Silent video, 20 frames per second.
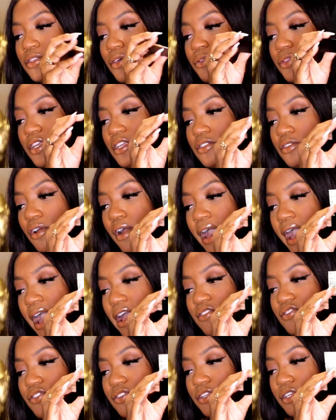So these are
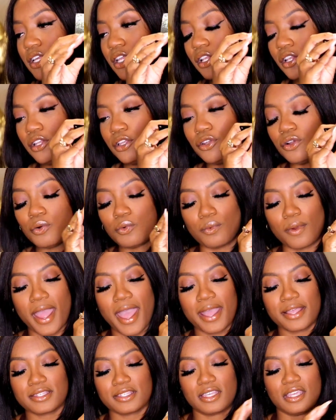actually little
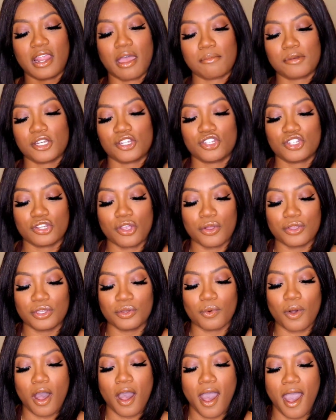racks, and I'm going to show
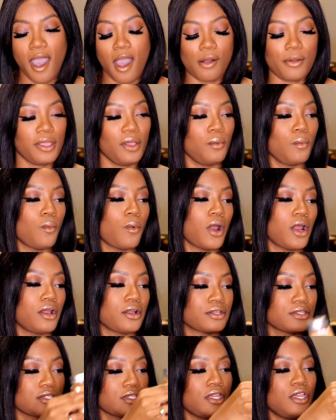you all how it
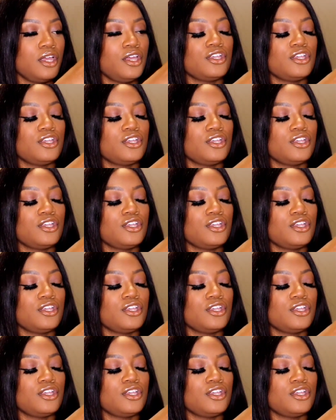works.